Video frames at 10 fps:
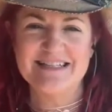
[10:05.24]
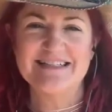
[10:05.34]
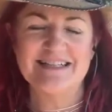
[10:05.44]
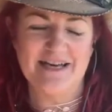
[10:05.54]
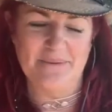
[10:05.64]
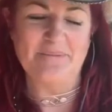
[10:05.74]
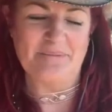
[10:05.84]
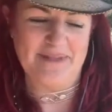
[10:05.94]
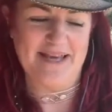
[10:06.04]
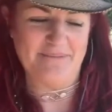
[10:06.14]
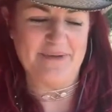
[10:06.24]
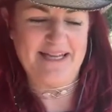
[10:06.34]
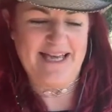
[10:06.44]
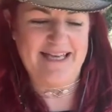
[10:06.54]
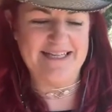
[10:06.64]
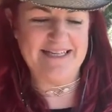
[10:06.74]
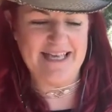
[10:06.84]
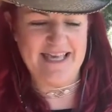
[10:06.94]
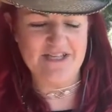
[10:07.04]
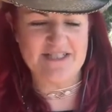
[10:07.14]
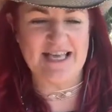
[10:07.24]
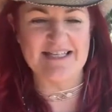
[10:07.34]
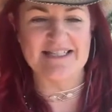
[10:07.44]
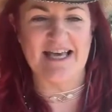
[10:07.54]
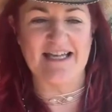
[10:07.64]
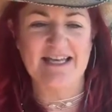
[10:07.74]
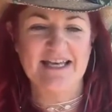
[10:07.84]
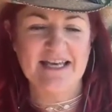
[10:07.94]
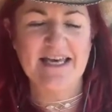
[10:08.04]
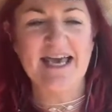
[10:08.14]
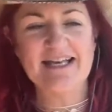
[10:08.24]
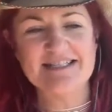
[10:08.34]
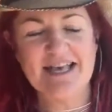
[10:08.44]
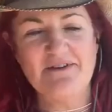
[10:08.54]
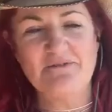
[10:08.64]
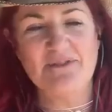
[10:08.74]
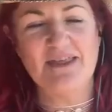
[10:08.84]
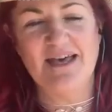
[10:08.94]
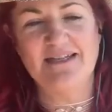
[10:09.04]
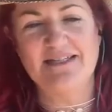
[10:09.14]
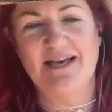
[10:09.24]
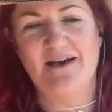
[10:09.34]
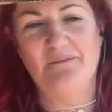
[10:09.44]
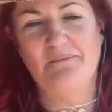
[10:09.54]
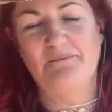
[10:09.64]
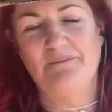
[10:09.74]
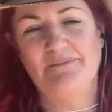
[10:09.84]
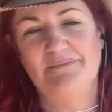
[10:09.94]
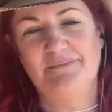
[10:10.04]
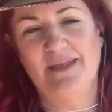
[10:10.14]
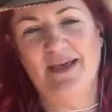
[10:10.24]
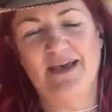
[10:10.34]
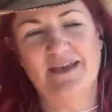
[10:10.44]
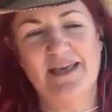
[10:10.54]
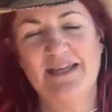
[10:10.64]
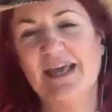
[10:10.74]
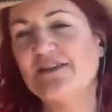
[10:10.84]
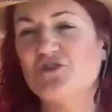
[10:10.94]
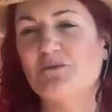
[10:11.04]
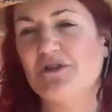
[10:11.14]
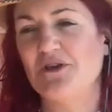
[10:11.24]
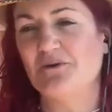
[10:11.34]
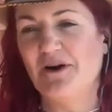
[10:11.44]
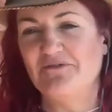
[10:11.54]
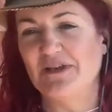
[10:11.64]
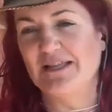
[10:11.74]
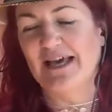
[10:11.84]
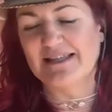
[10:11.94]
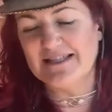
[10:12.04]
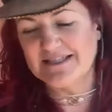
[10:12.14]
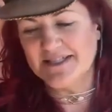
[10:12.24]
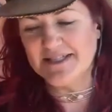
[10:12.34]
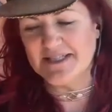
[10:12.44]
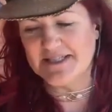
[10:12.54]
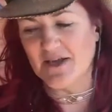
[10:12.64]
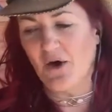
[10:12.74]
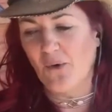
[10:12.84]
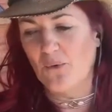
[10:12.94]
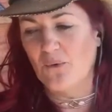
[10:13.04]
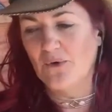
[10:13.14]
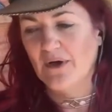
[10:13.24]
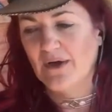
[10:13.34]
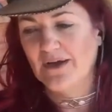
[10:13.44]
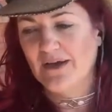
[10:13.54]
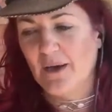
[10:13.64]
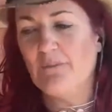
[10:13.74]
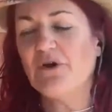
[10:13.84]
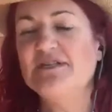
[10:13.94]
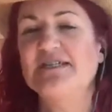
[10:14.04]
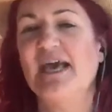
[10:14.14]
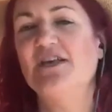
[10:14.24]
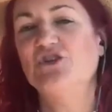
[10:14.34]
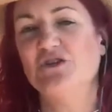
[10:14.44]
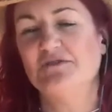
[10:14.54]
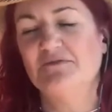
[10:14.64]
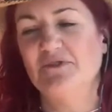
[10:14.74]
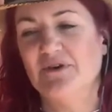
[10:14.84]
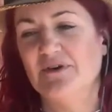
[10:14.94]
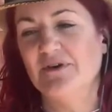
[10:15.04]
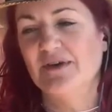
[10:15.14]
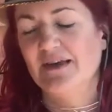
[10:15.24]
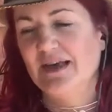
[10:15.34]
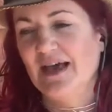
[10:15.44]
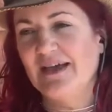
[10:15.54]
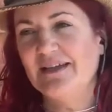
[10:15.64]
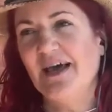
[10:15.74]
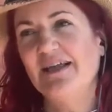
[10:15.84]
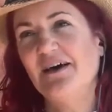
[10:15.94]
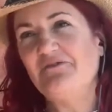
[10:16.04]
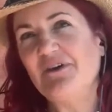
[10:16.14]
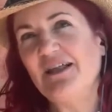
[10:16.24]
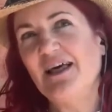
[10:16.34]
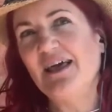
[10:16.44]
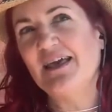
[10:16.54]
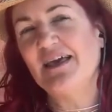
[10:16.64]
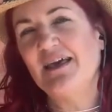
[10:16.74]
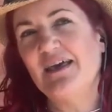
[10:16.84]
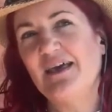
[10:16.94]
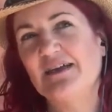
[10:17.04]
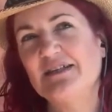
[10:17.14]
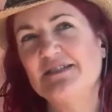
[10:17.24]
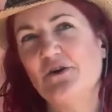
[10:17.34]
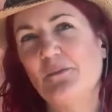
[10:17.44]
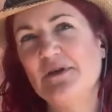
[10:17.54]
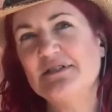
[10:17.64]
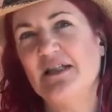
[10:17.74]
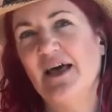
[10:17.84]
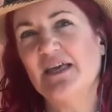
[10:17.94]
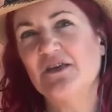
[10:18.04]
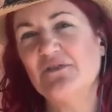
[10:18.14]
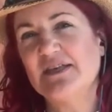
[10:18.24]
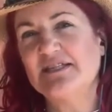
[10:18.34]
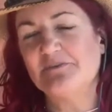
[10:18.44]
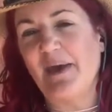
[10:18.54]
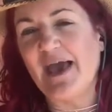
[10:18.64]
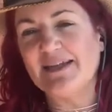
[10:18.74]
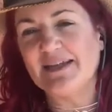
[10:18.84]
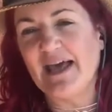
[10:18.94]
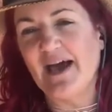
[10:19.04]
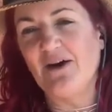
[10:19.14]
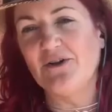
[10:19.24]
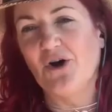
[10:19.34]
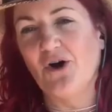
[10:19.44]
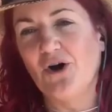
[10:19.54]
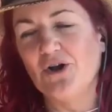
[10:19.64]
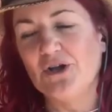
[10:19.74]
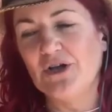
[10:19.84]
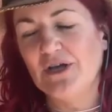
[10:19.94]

Yeah, yeah. And, and he, he just has that, he has that that um, uh, connection with you. I feel like there's just this whole appreciation for, and and I feel like it's almost like you've expanded out on.